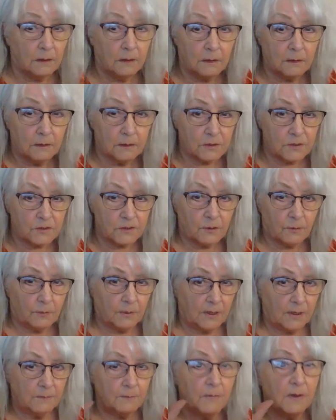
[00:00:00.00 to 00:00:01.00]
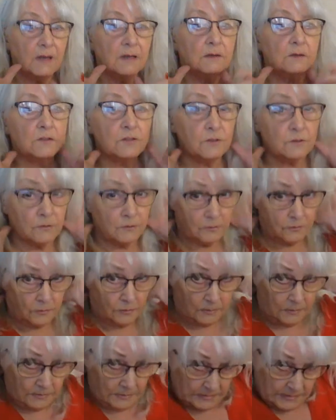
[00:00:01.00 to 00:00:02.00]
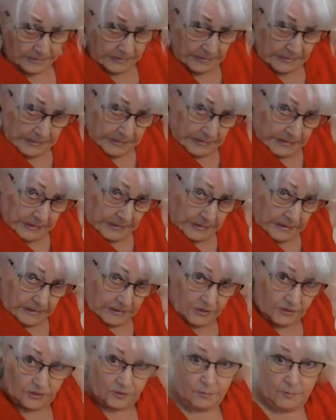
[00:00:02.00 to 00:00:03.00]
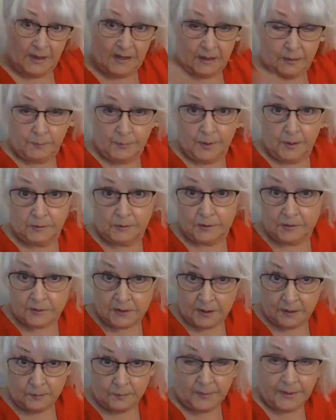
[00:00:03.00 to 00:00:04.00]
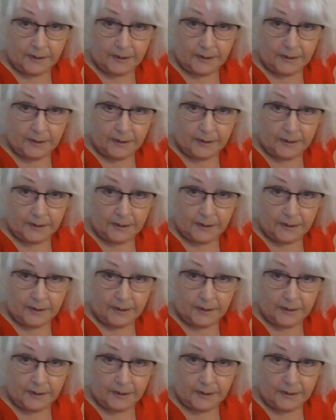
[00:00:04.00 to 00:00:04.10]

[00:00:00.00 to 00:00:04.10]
So what I might do is just make a ponytail back